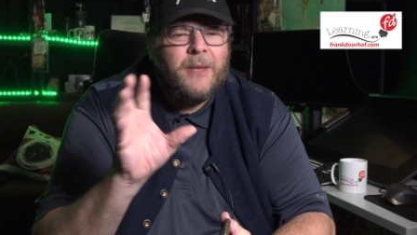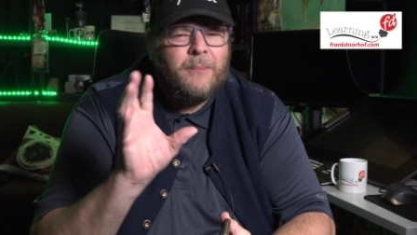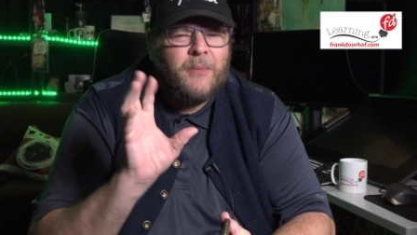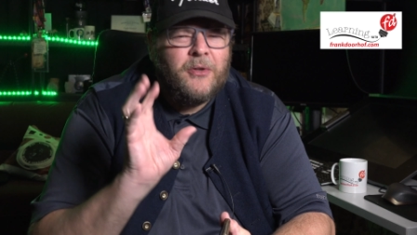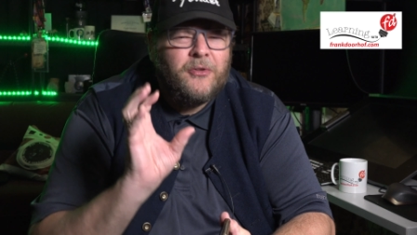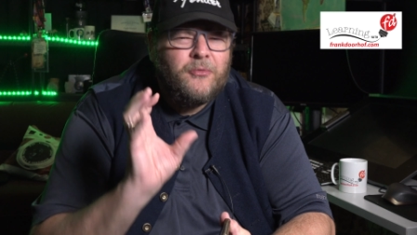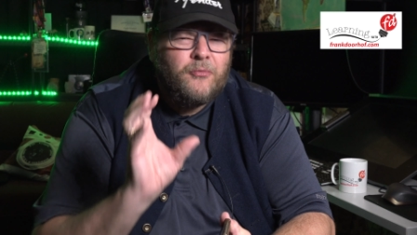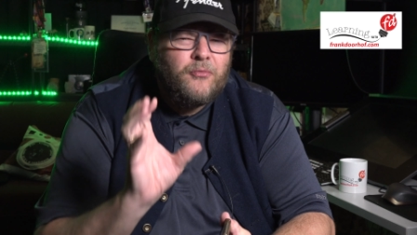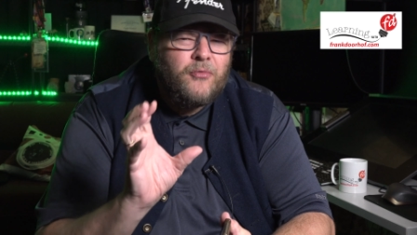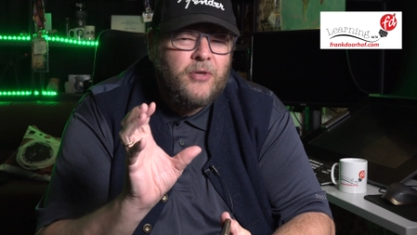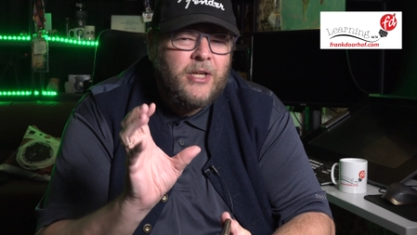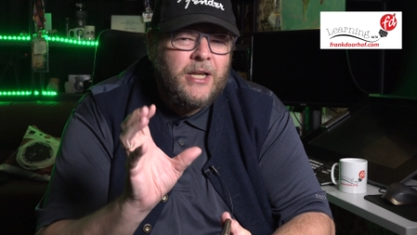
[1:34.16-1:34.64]

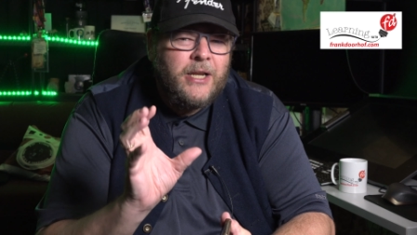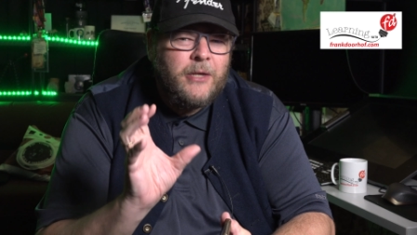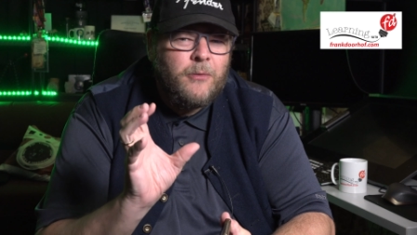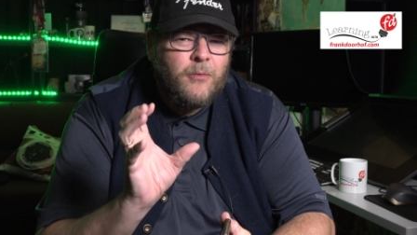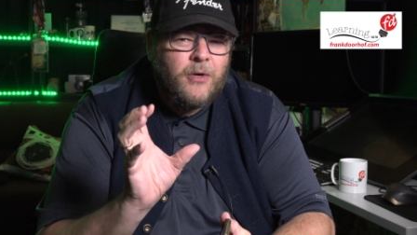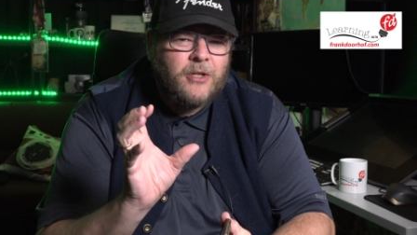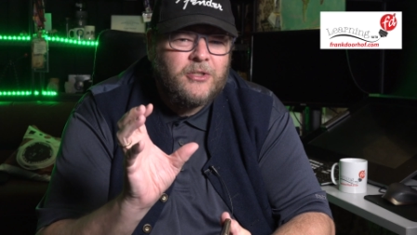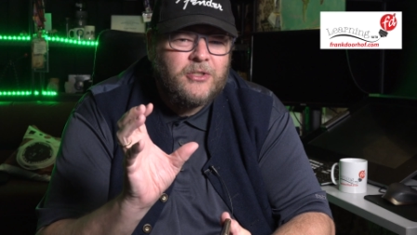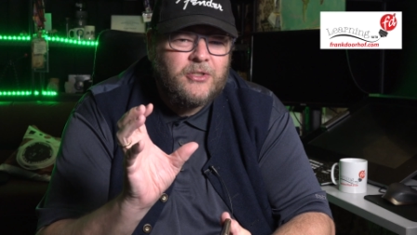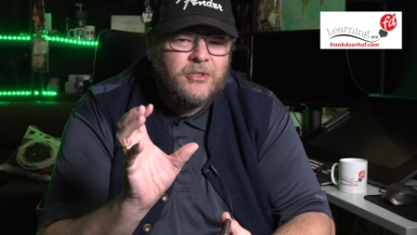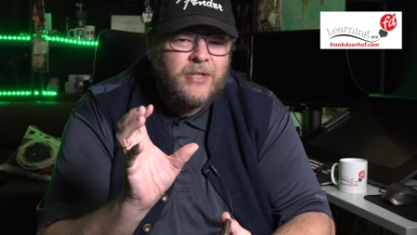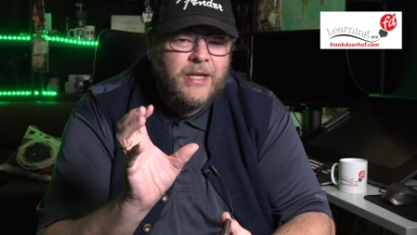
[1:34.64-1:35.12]
but really
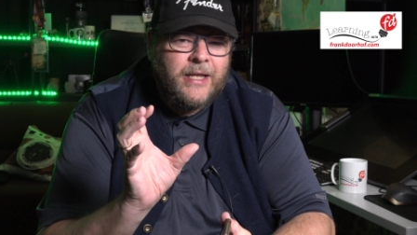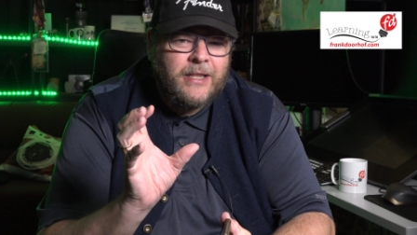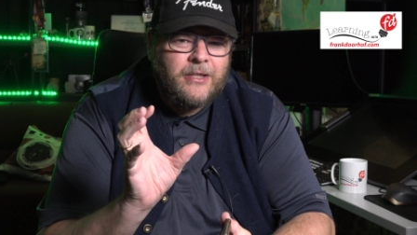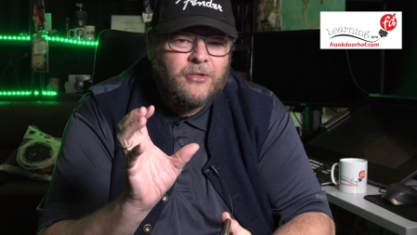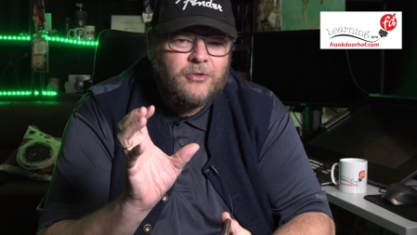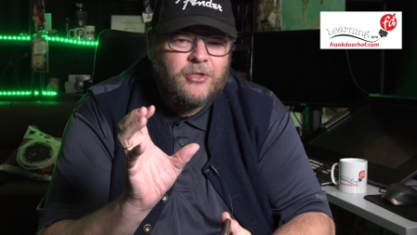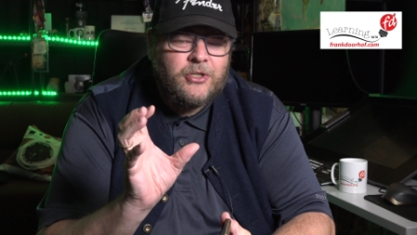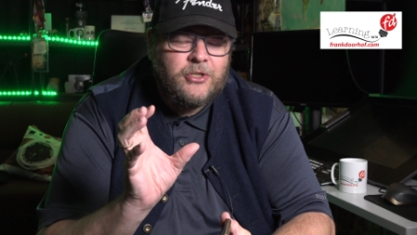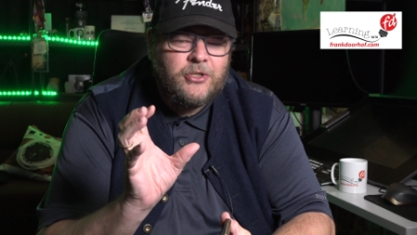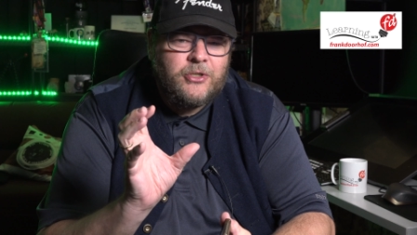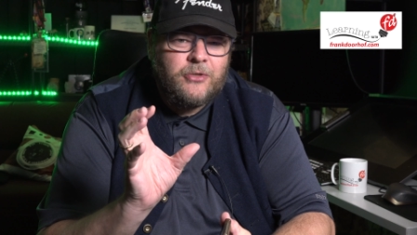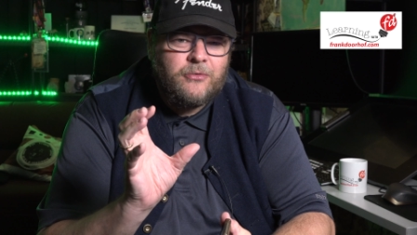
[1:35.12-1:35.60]
wants to get
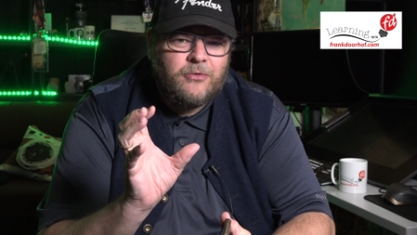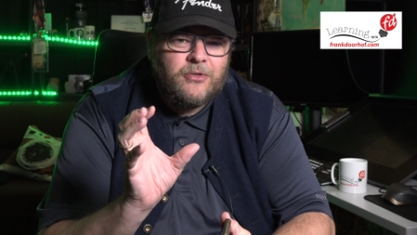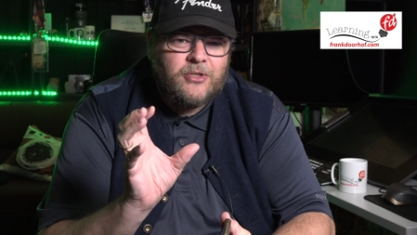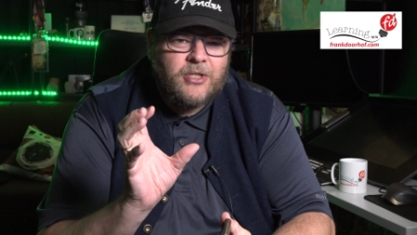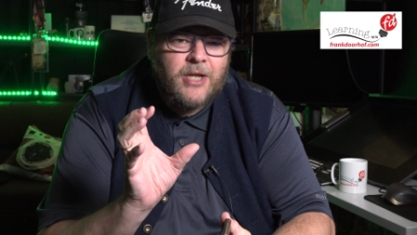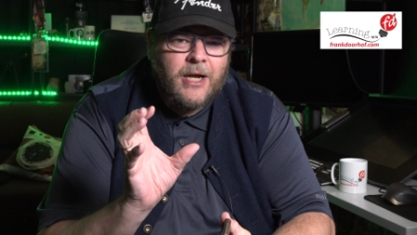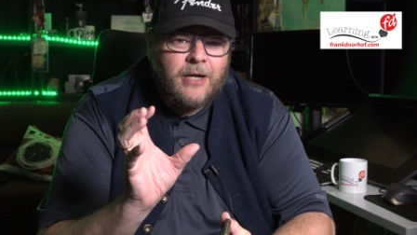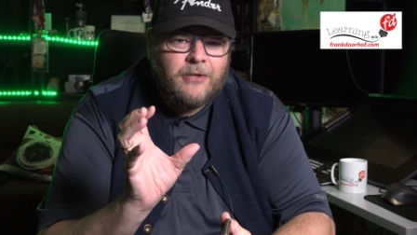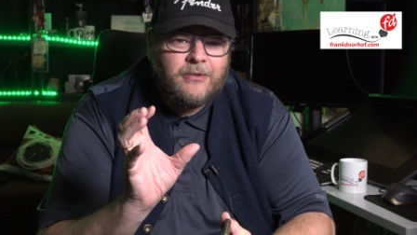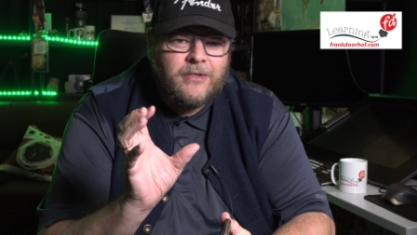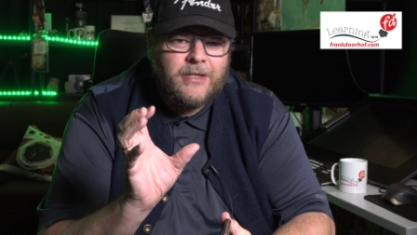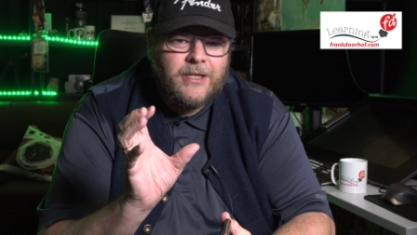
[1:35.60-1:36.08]
those jewels
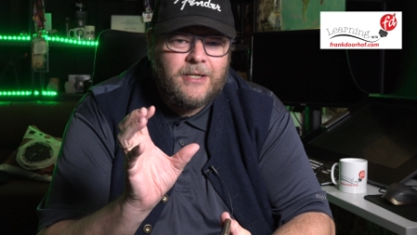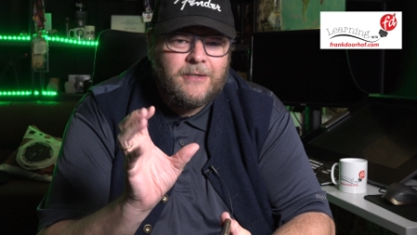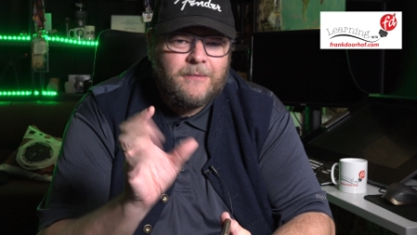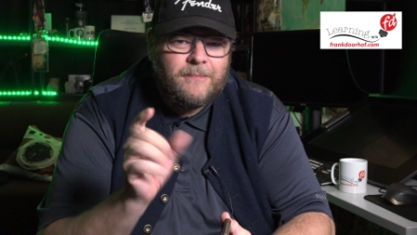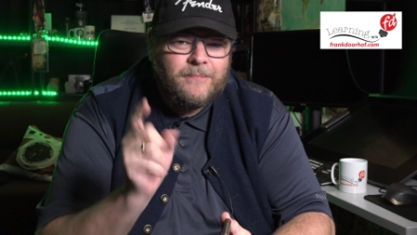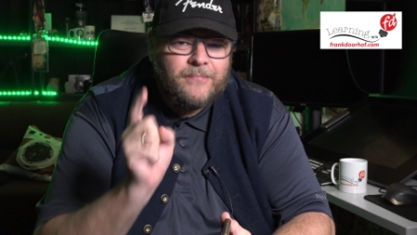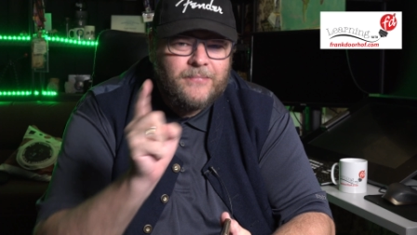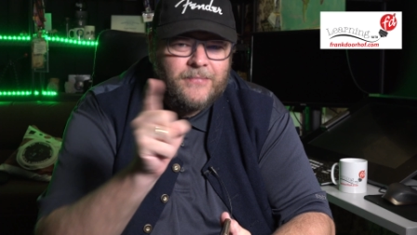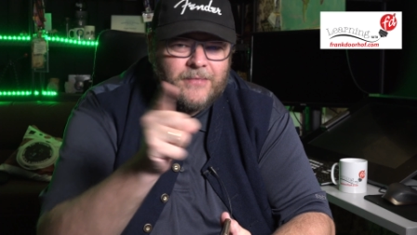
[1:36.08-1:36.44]
out there,